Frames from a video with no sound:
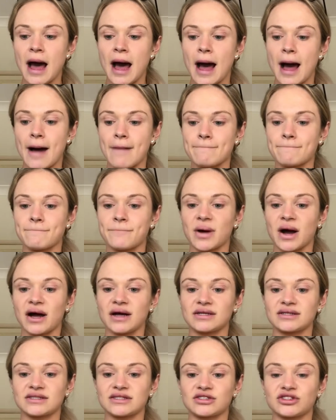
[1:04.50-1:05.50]
um,
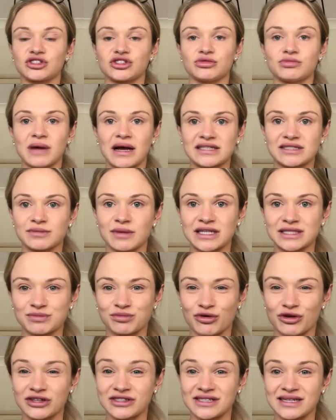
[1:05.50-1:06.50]
but to maximize
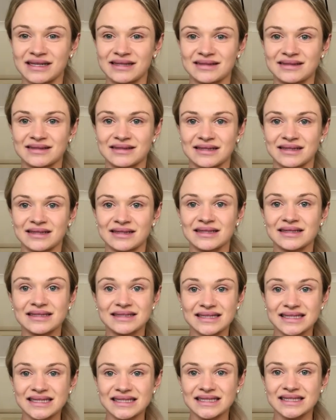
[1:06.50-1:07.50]
protein
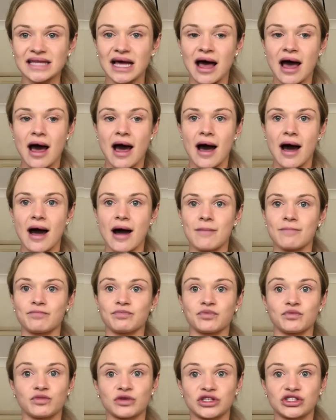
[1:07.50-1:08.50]
synthesis,
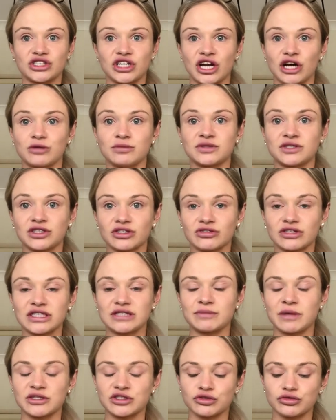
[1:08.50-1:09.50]
um, which helps
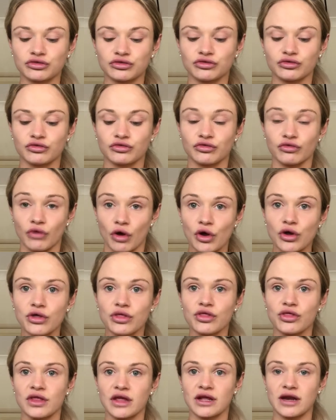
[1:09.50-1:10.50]
increase muscle
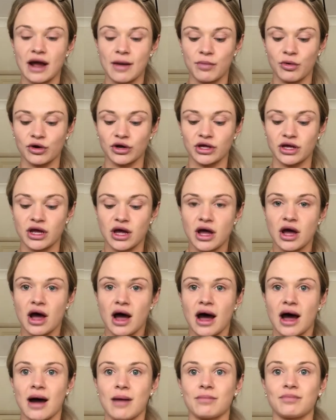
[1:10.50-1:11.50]
growth in our body,
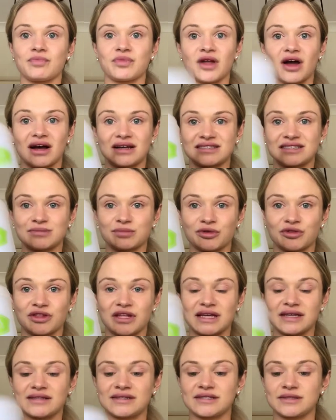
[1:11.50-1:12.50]
um, I sip on
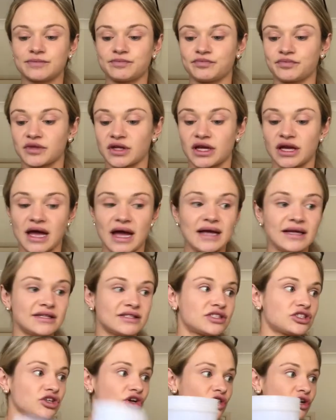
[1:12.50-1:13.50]
these. Okay,
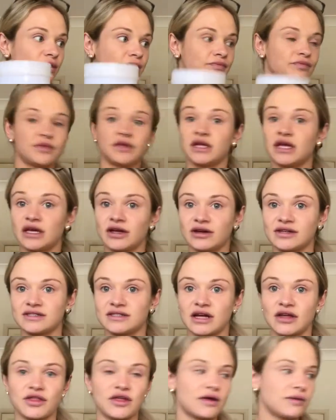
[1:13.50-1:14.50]
so here goes
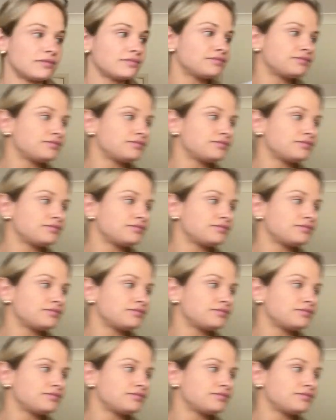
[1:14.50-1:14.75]
nothing.